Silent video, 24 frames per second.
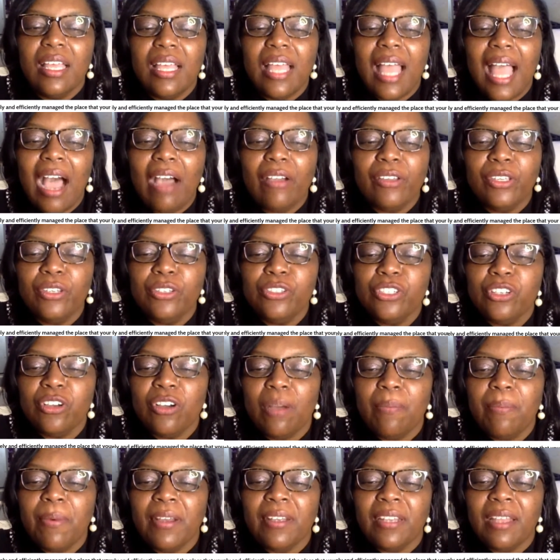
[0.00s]
How you show
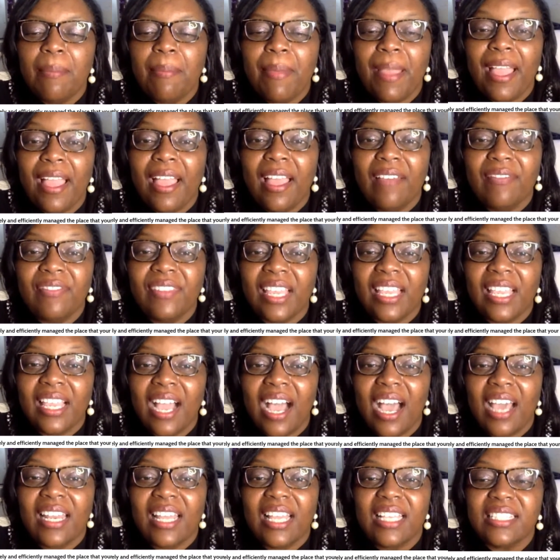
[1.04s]
up on the path that
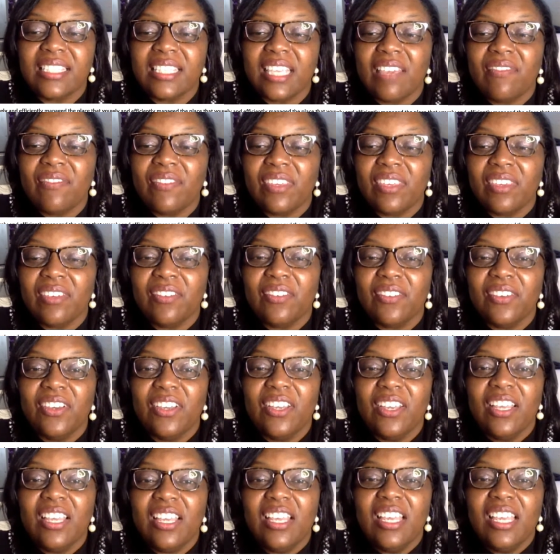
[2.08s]
God has given you
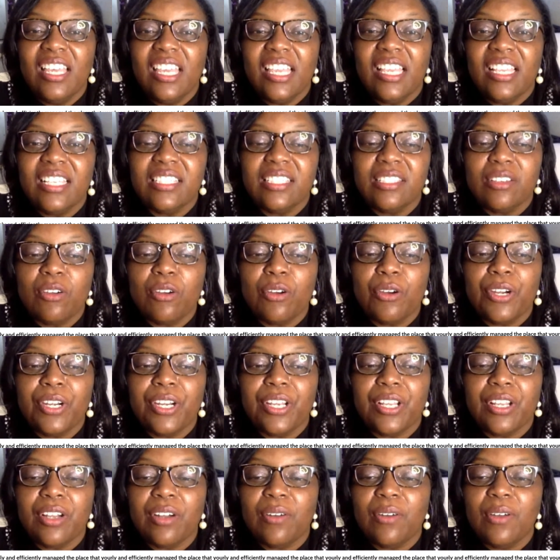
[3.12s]
is so
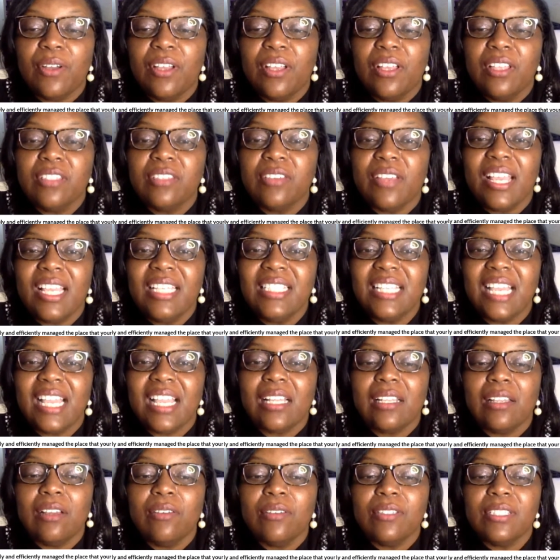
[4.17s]
critical. So as I
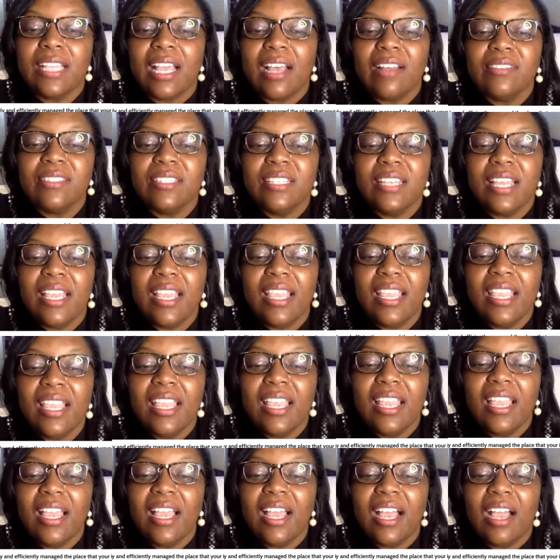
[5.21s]
close out today,
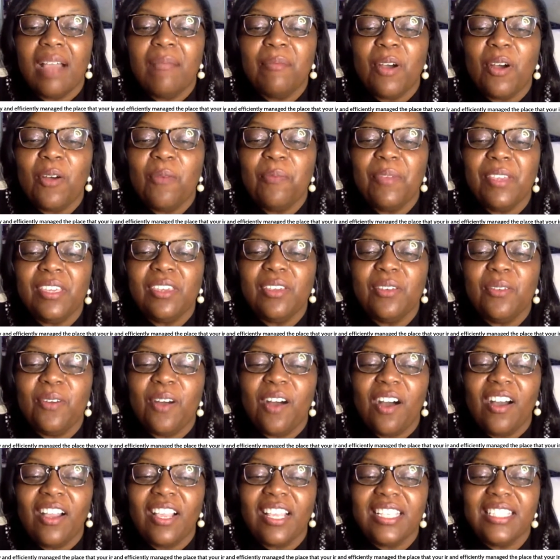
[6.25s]
I'm hoping you
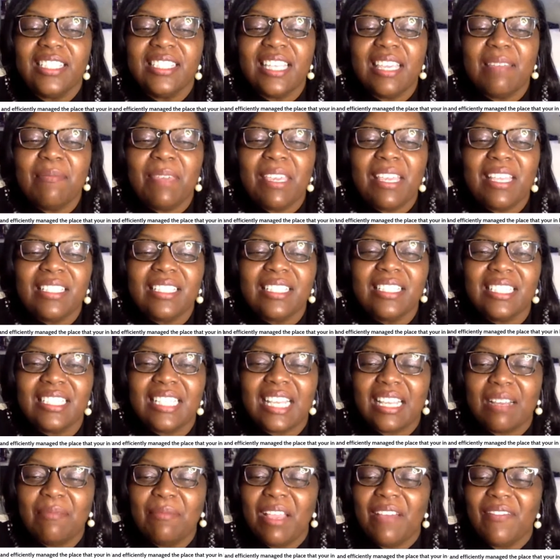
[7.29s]
all can see me because it looks
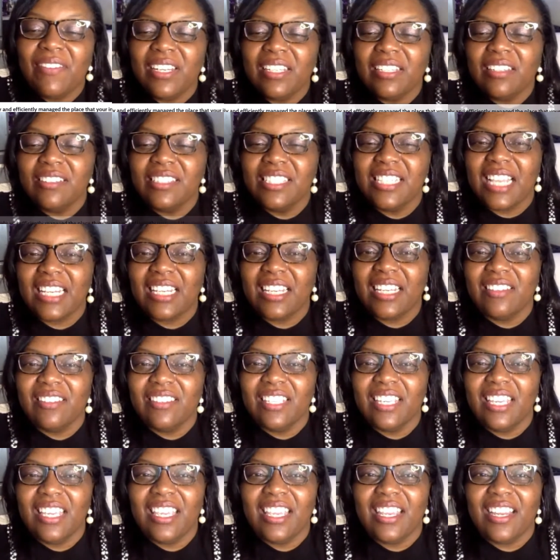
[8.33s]
like I'm having a little technical
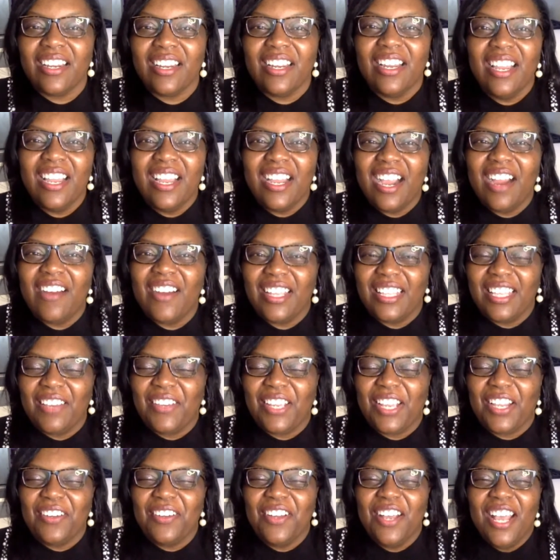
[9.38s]
thing here. All right, there we
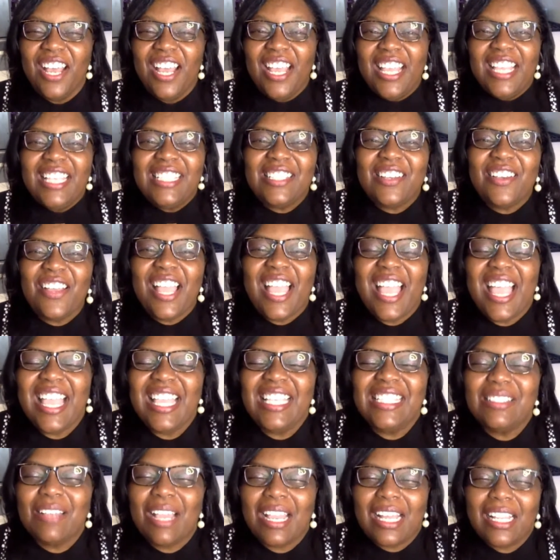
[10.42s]
go. So
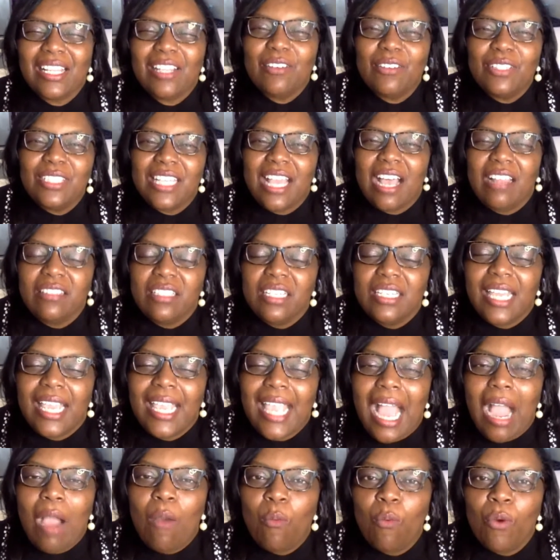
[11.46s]
as I close out today,
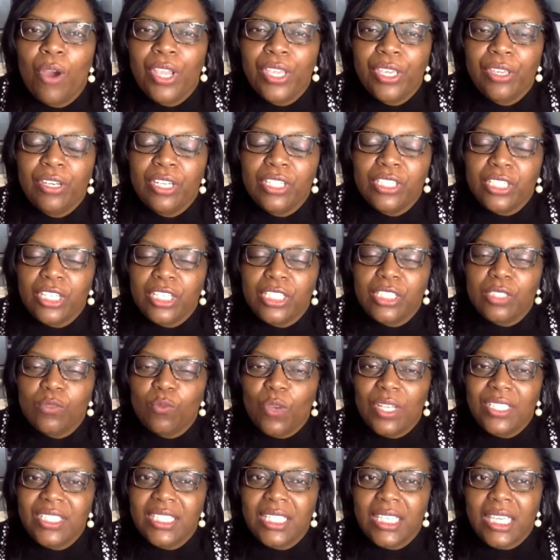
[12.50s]
I want you to just,
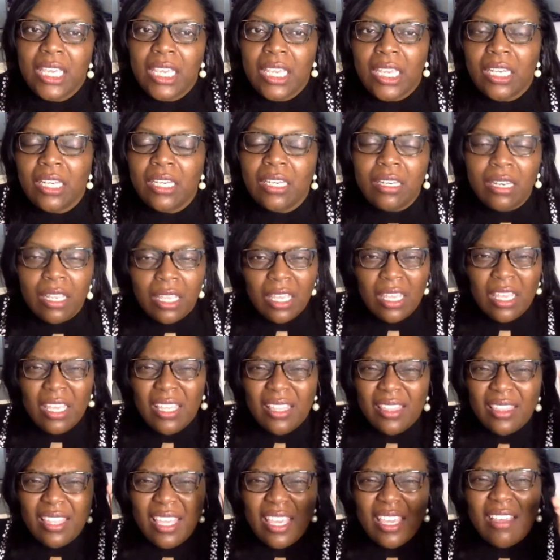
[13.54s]
once again,
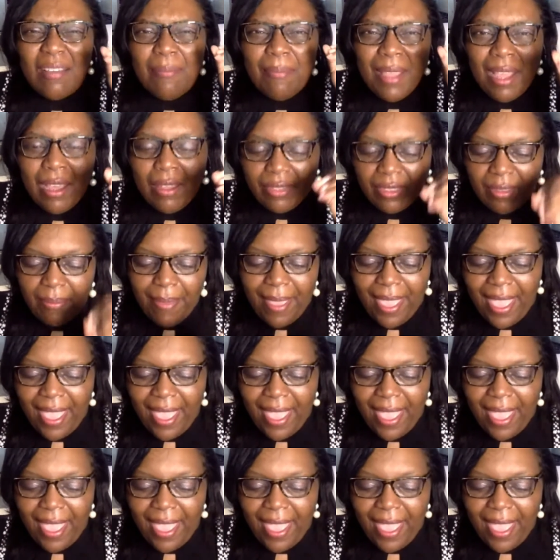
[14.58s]
think about the